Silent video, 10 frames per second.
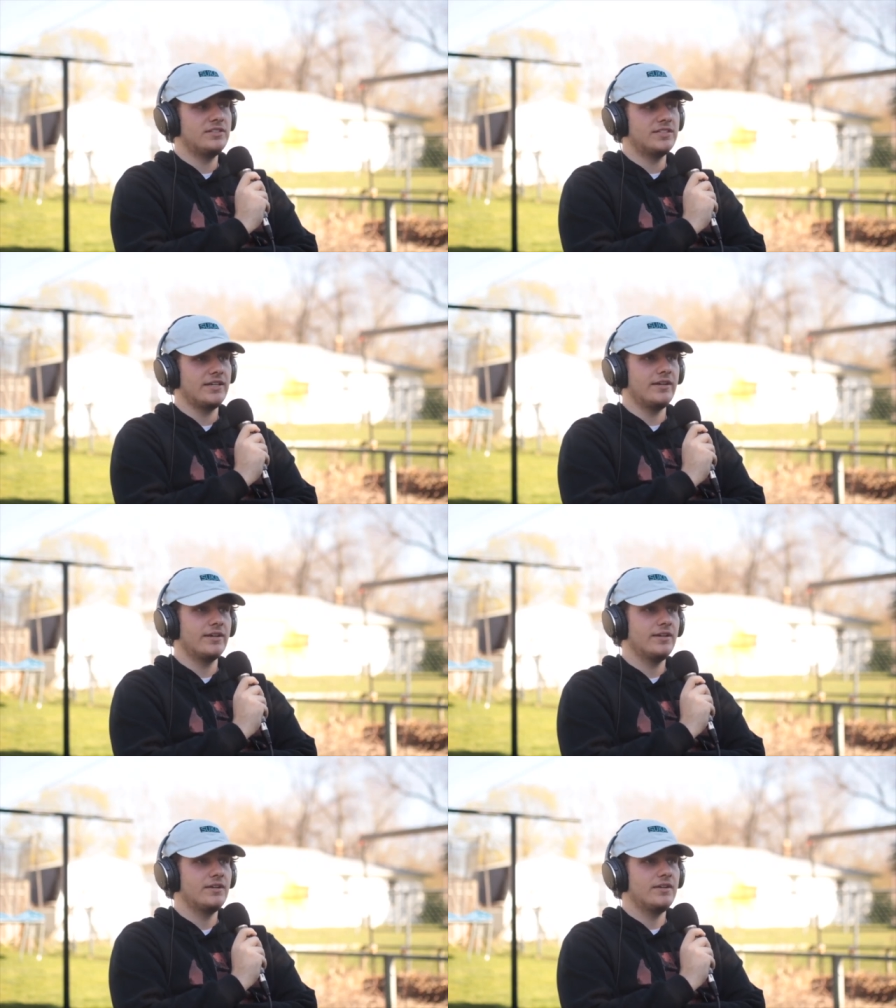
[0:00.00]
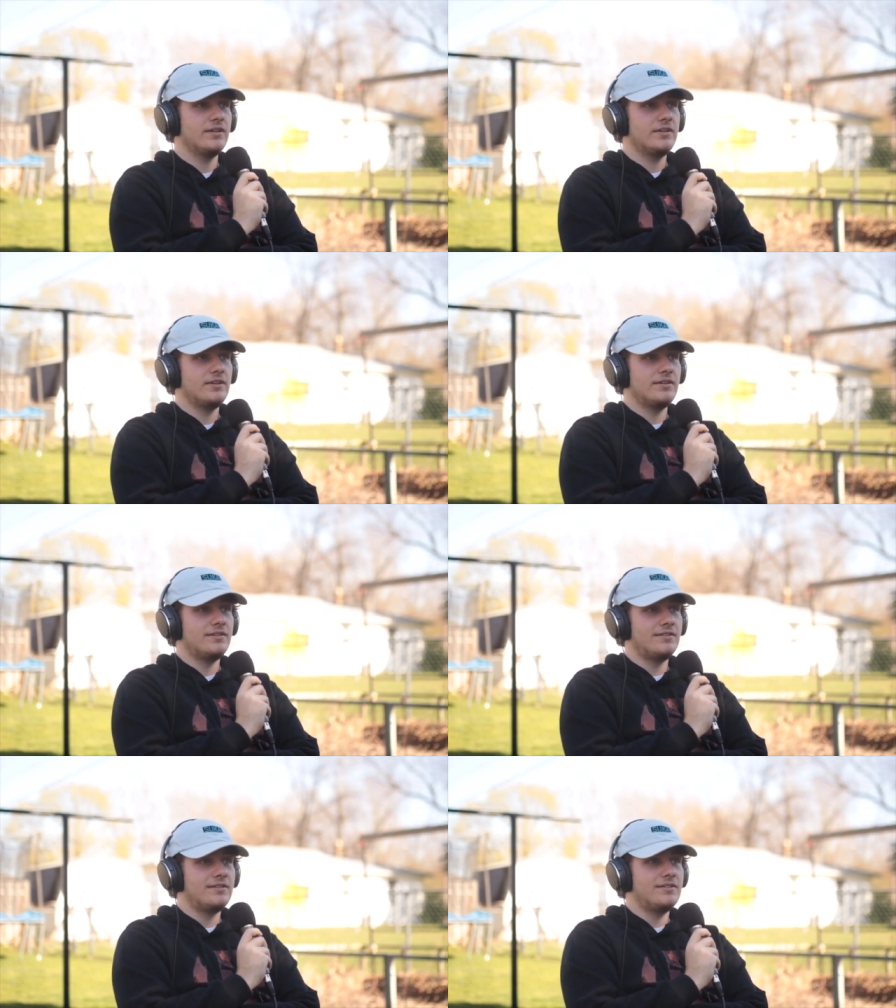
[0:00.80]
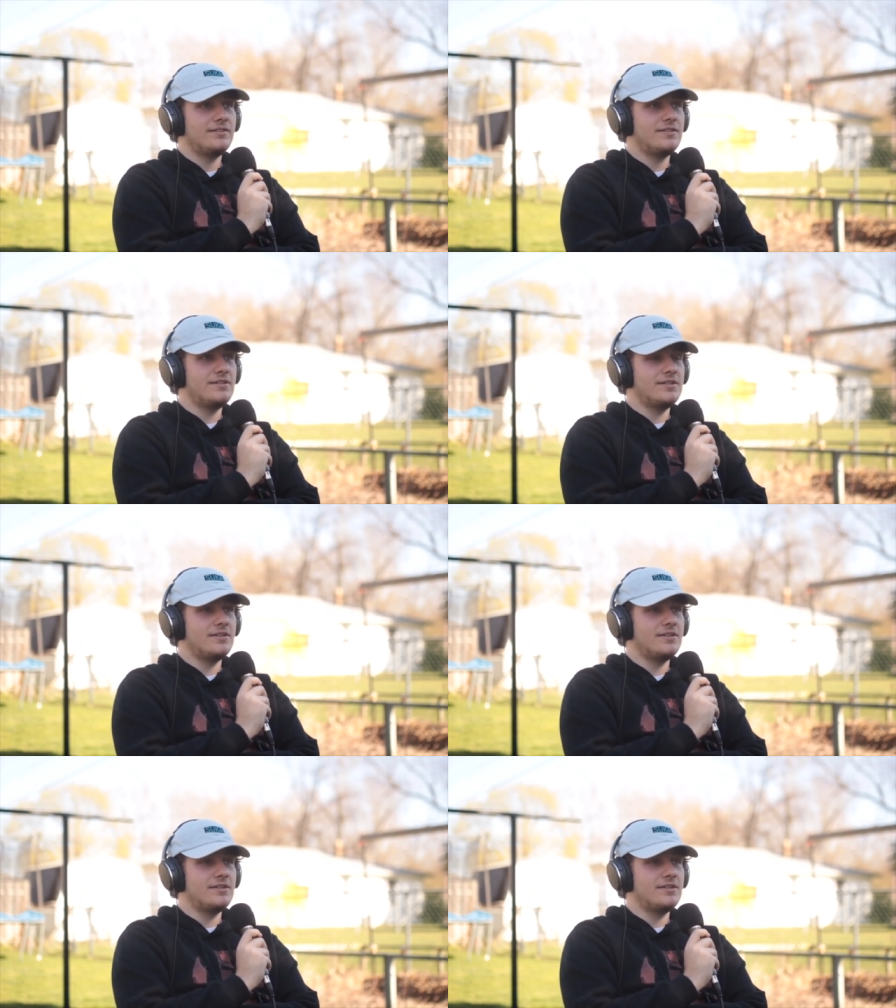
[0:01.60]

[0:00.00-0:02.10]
seed. But